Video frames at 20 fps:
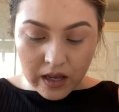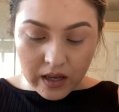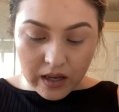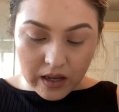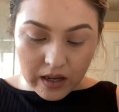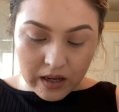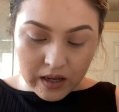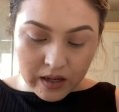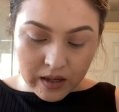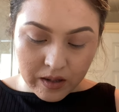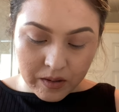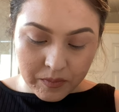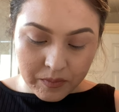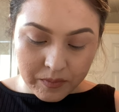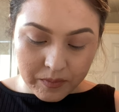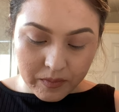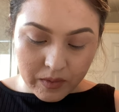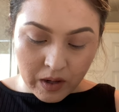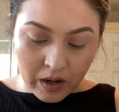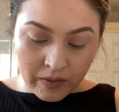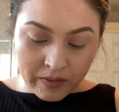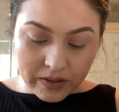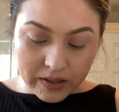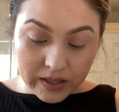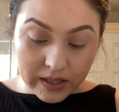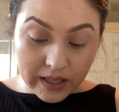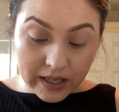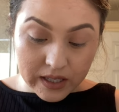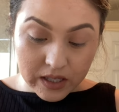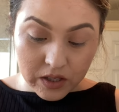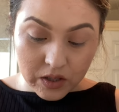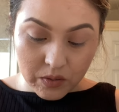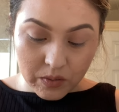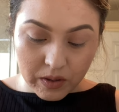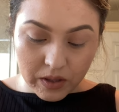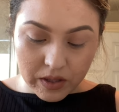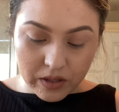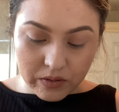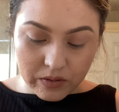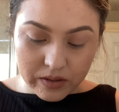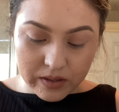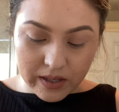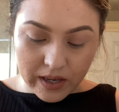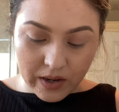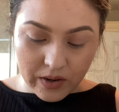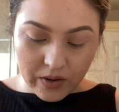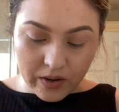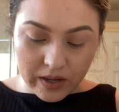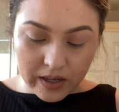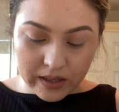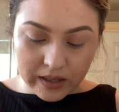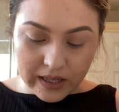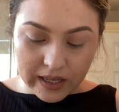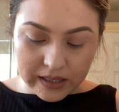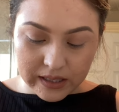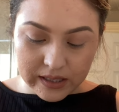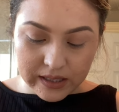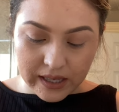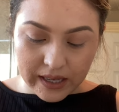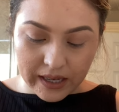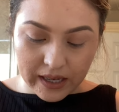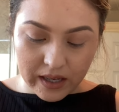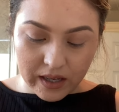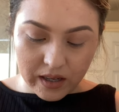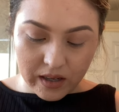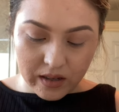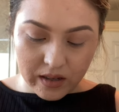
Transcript: obviously I still want to do centered, and that's like